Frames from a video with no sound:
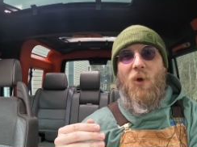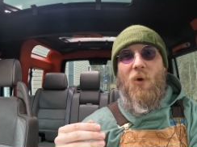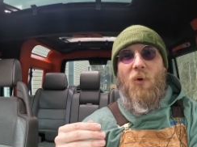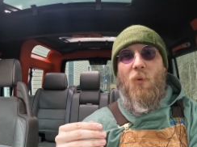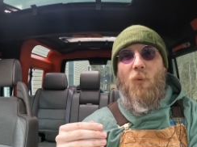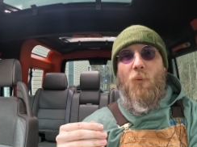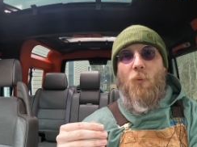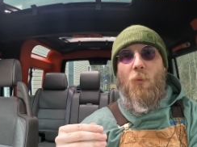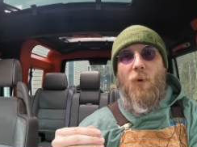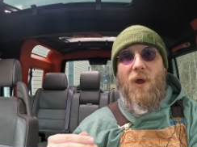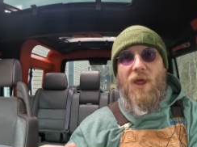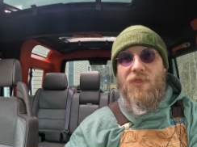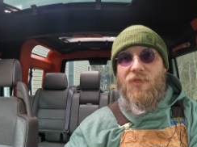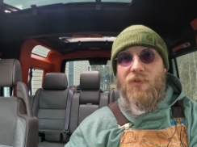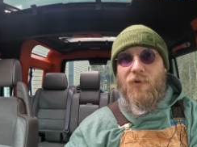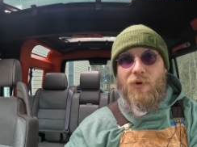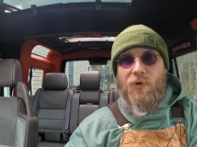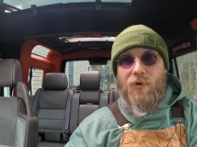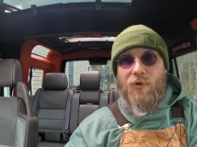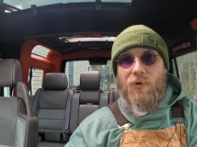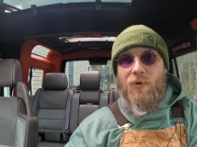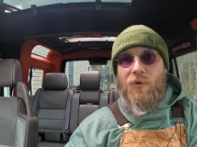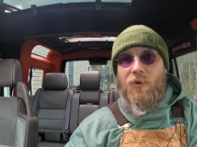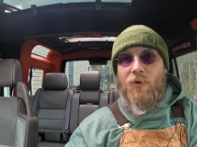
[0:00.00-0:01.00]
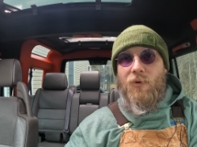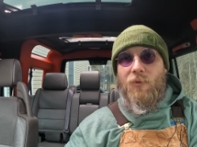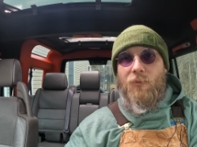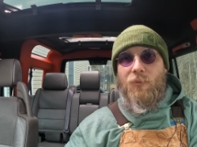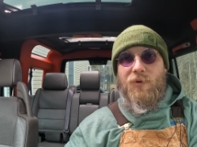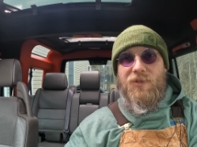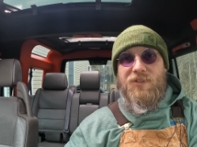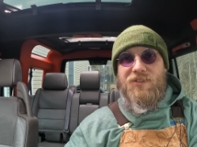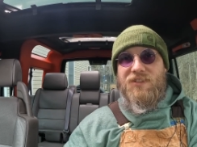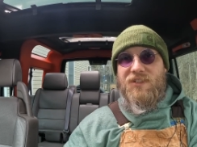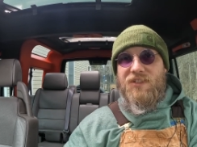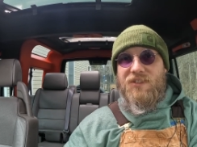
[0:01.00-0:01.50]
weather
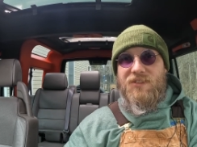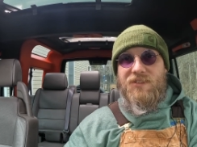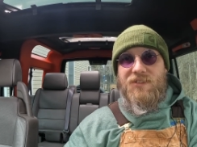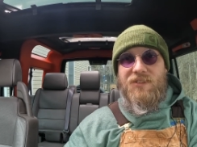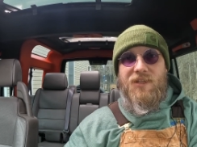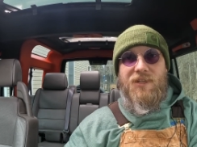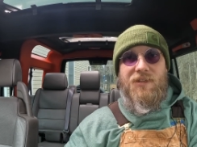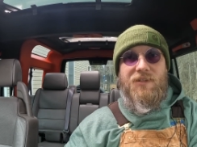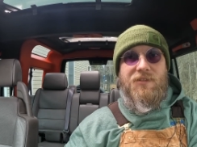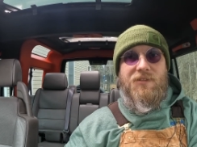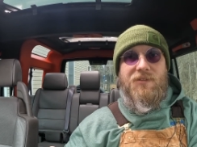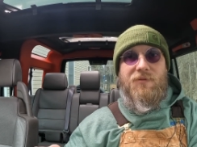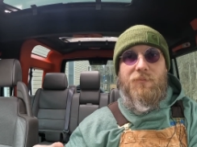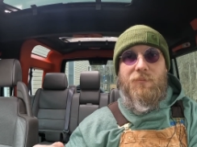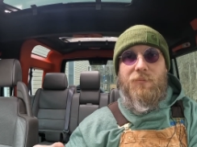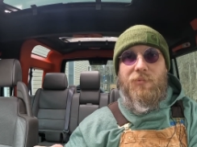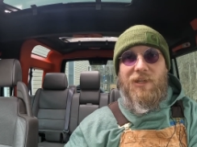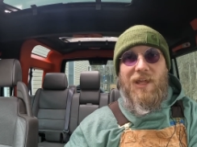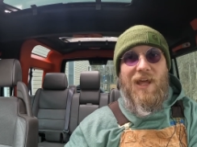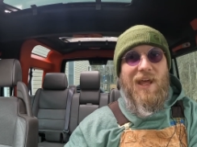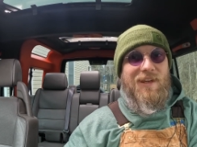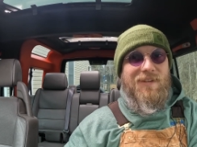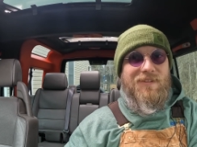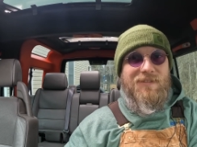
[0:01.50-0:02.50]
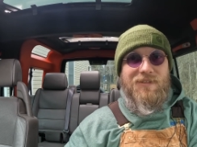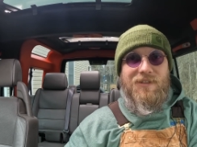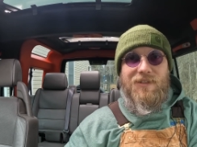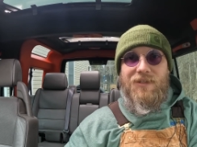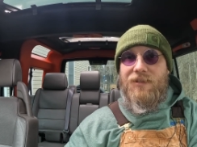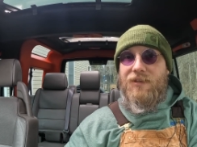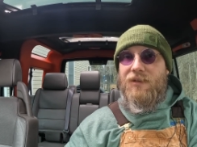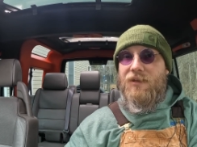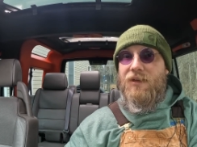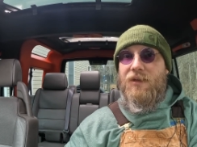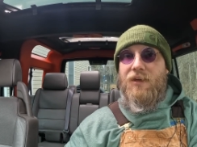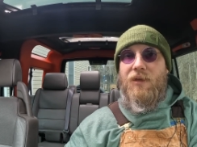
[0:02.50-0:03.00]
resistant
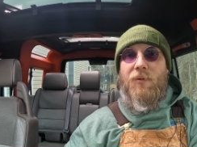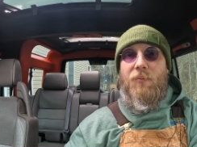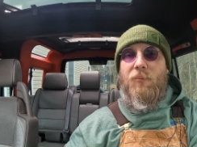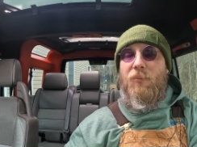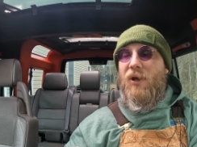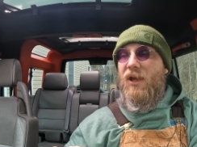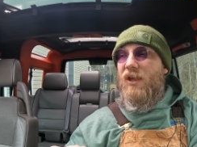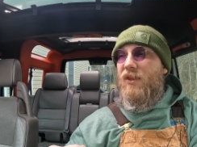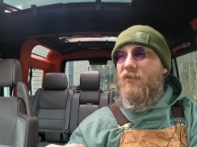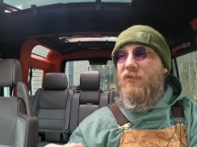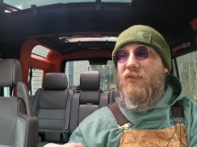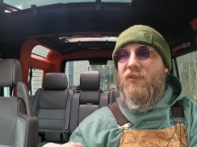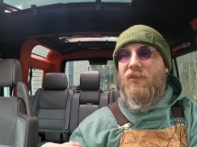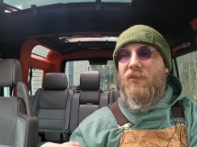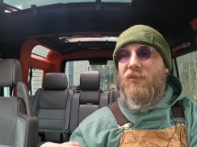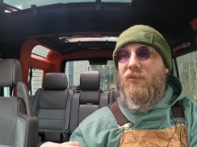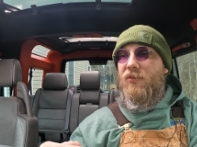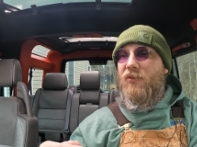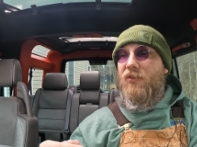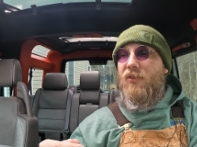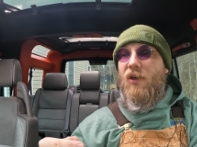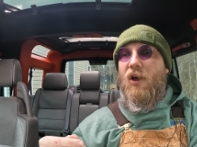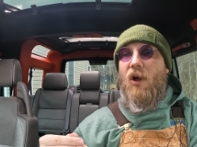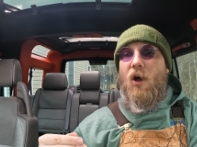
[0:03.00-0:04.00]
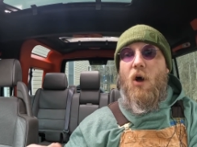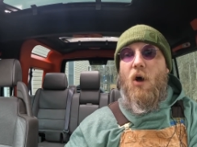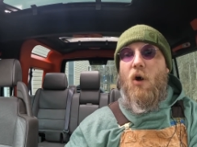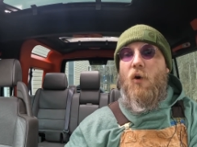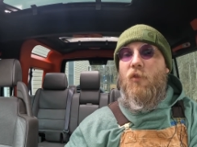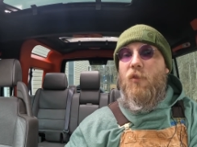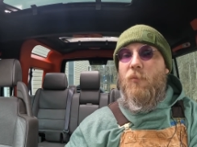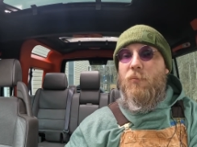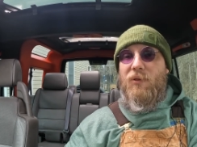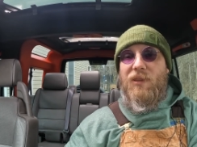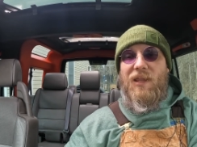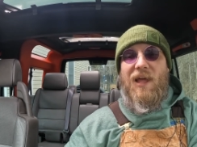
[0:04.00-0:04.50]
plastic, but all
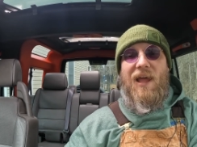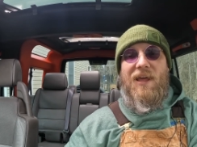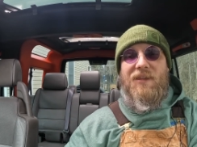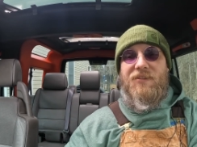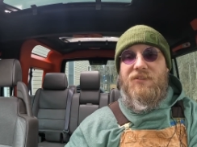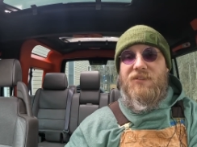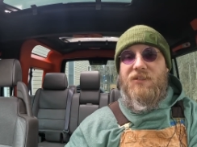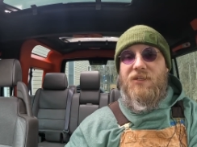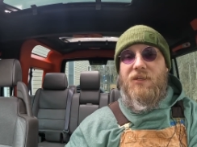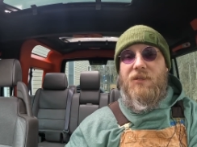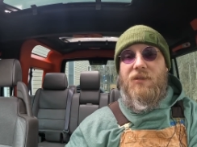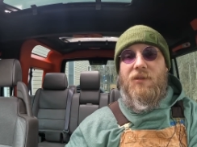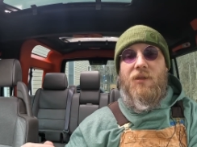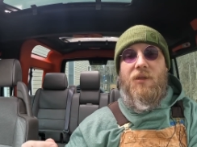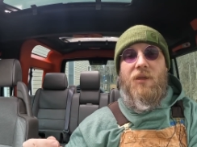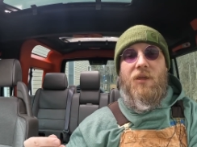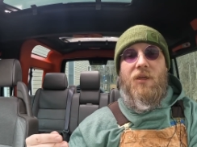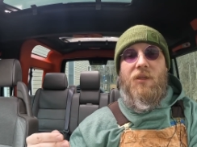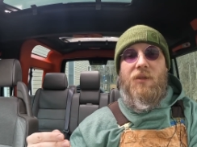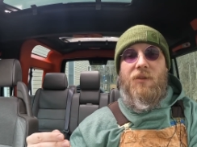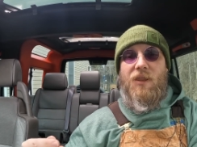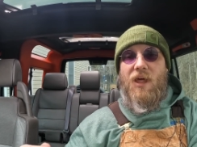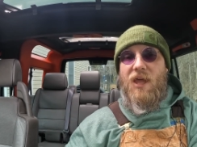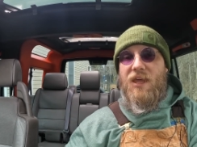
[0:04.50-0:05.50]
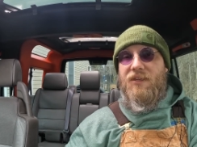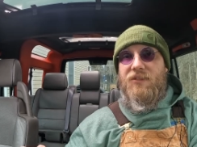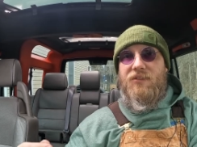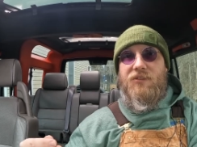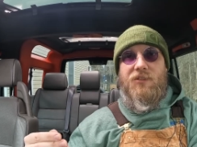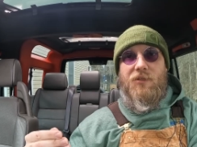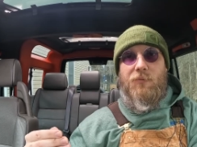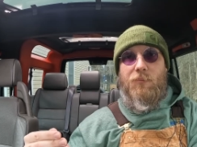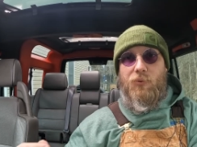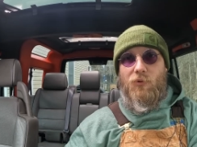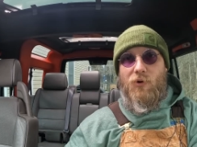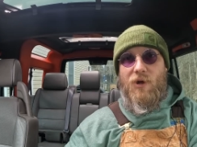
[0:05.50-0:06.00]
the plastic likes
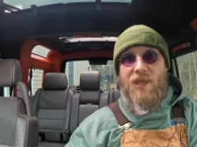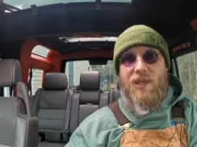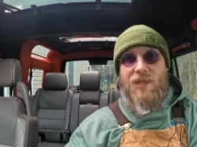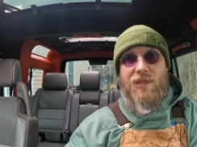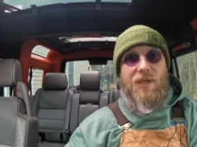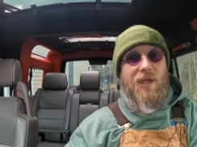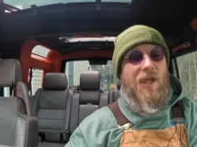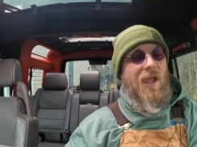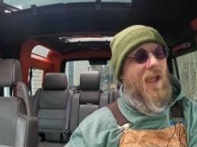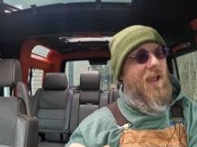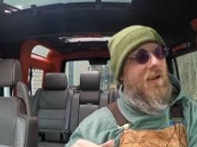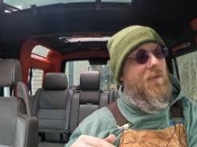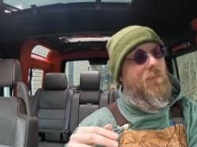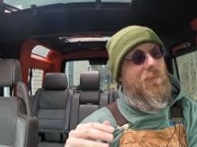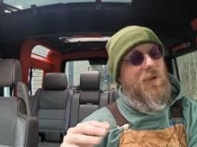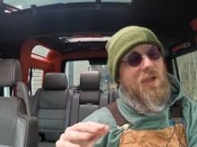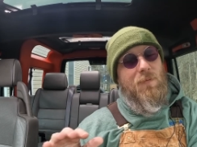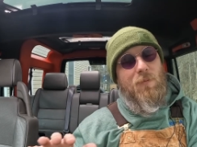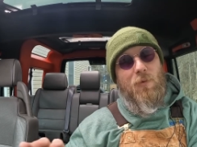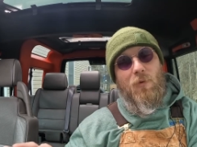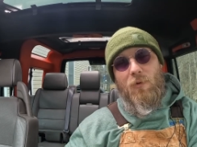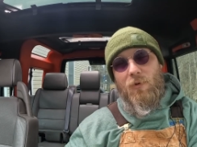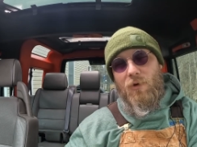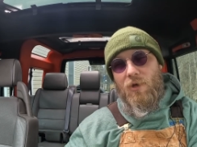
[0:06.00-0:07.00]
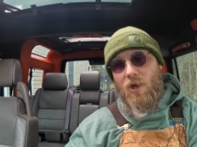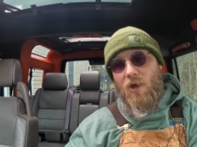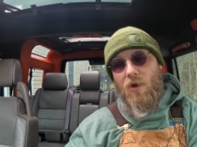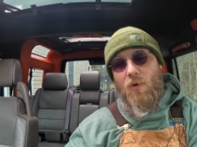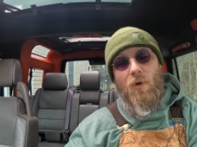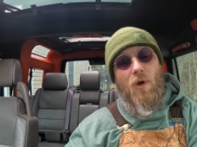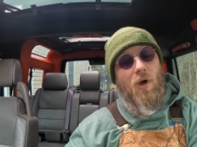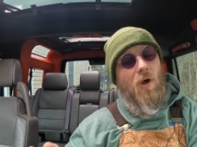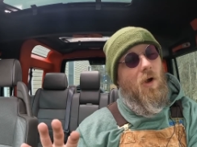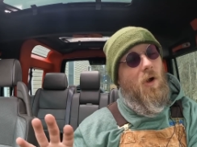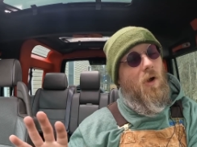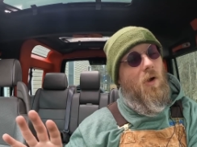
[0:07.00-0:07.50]
to break, and people will go,
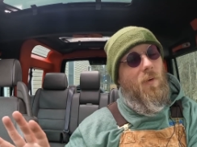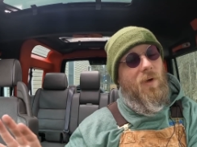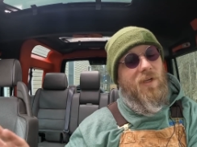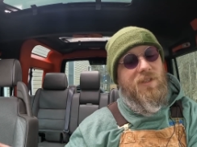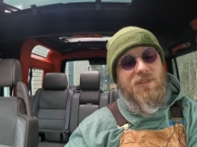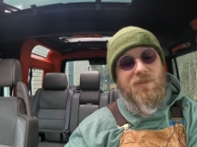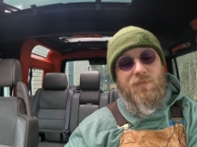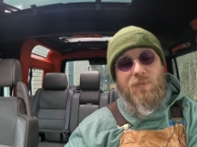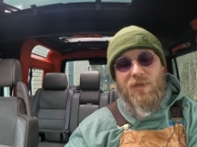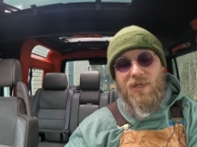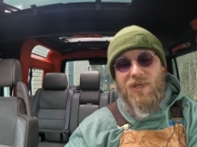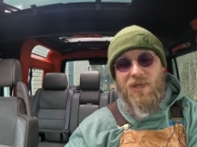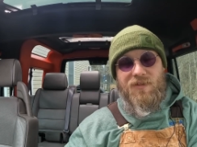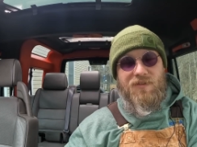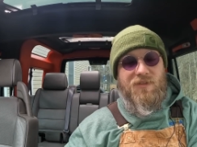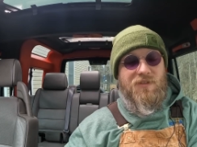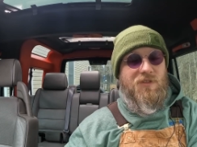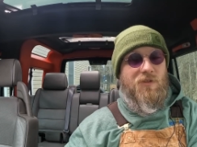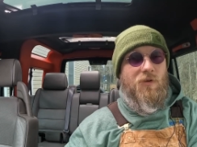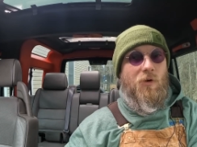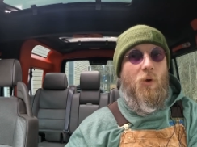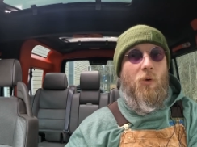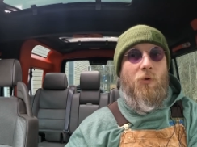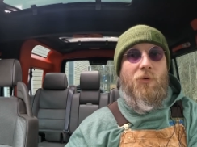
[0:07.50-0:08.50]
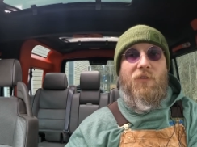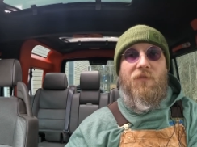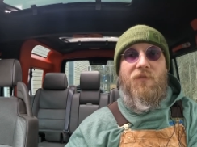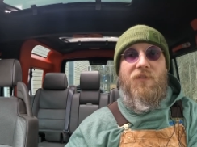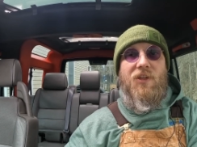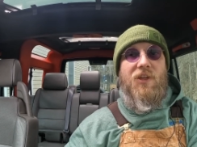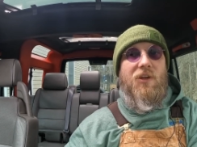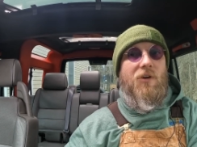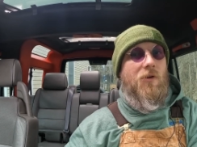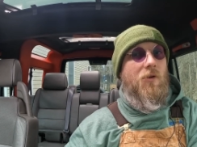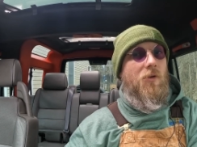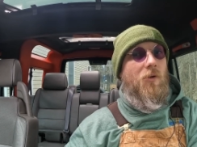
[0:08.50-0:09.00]
oh, it's because it's an older
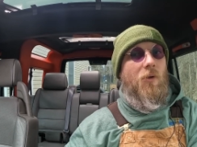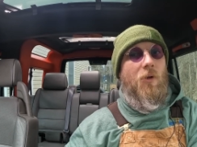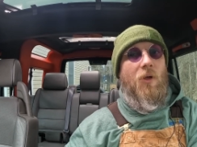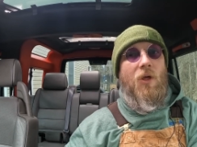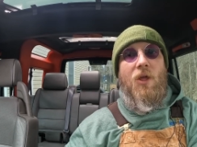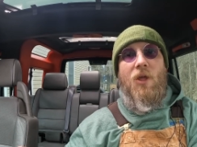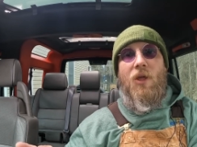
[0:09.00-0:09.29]
vehicle.